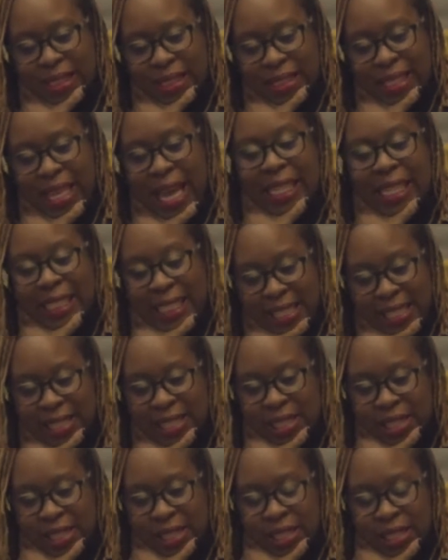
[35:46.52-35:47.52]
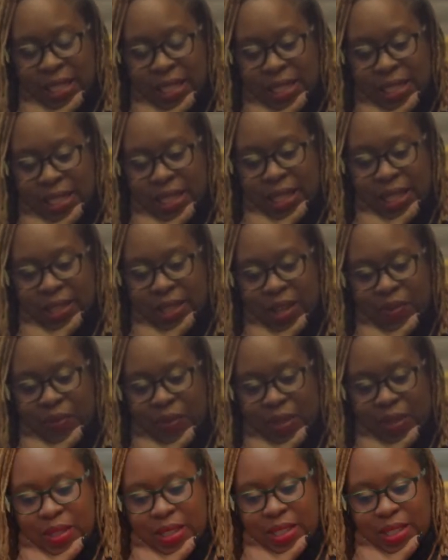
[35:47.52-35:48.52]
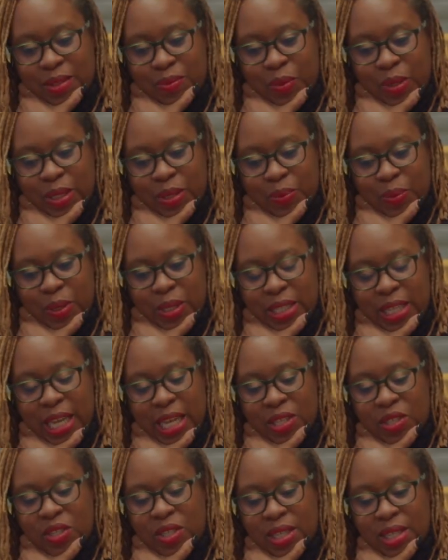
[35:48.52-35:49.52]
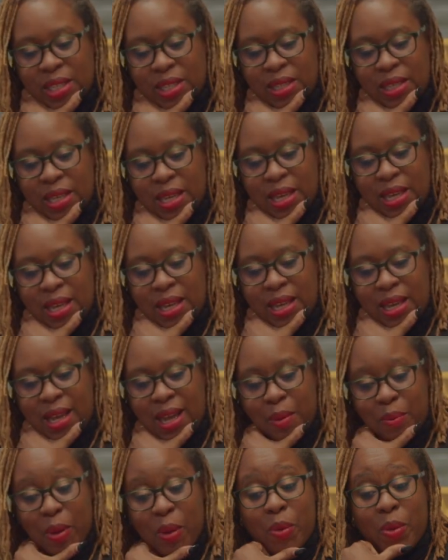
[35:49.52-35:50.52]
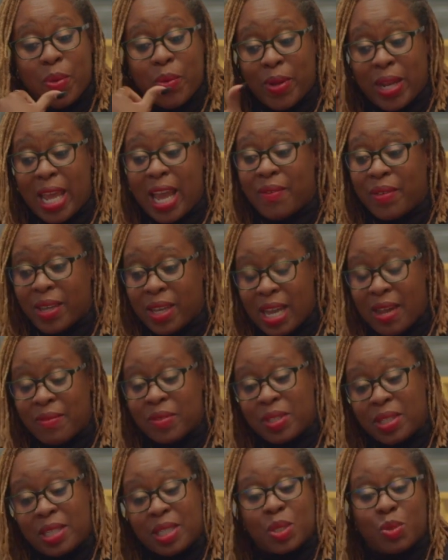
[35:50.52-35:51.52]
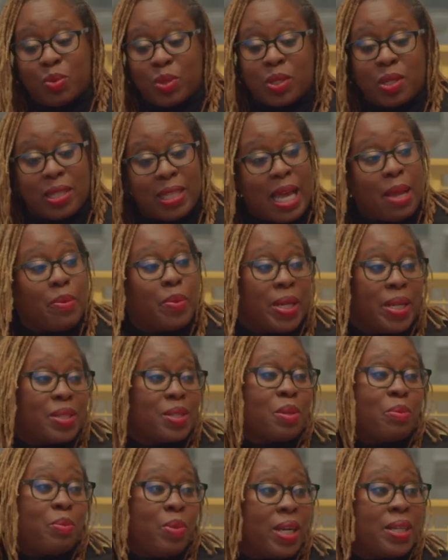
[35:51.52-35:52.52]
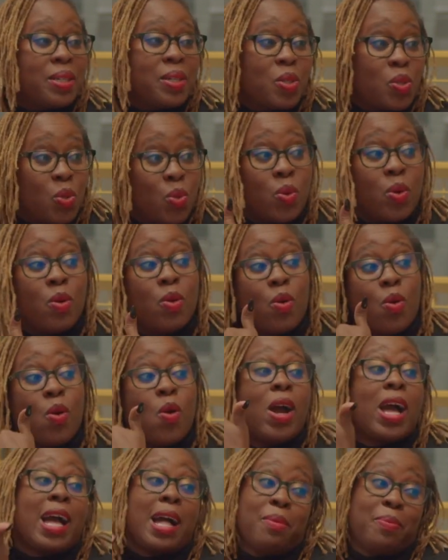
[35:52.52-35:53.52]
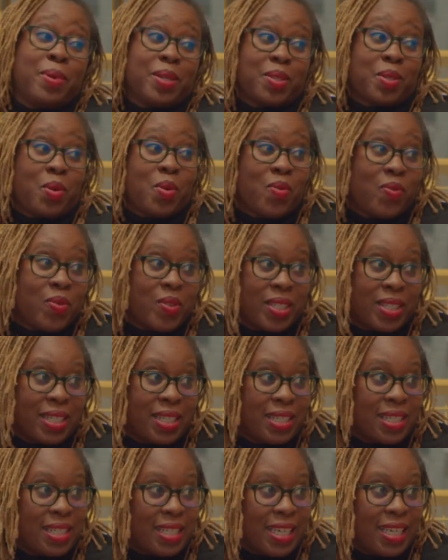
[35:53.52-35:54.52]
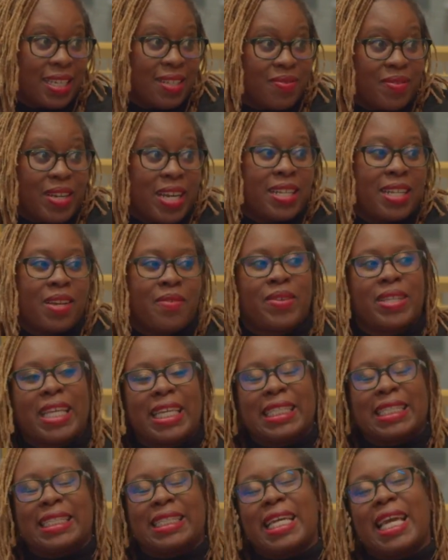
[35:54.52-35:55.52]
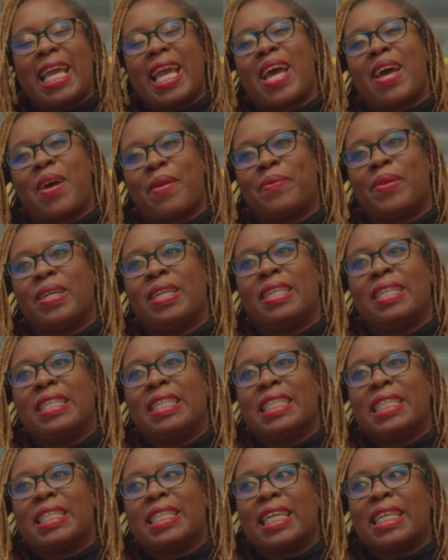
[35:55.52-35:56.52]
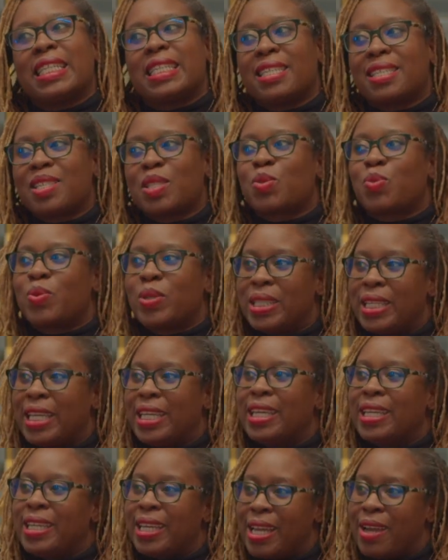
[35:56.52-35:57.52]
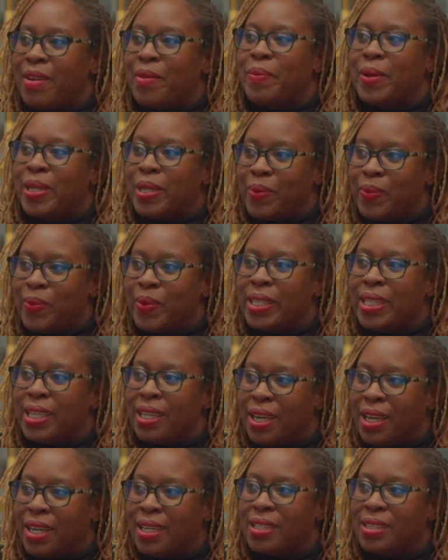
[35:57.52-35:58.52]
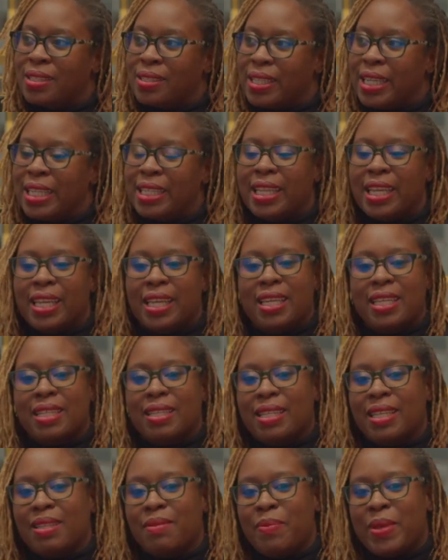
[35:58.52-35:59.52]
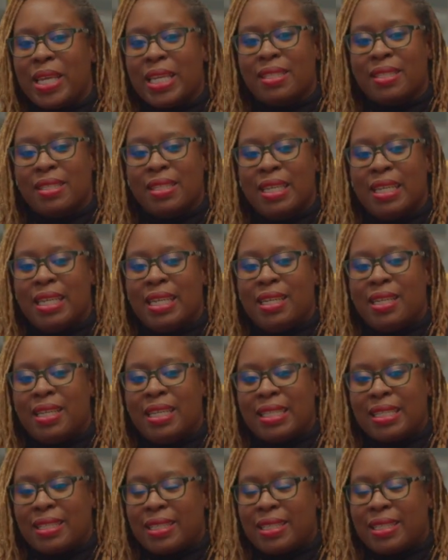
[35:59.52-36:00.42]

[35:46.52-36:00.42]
not easy and often with tension. But we were having conversations with collaborators and partners who help us co-facilitate, right? And we're like, damn, like this is really hitting everybody really hard, right? Like it's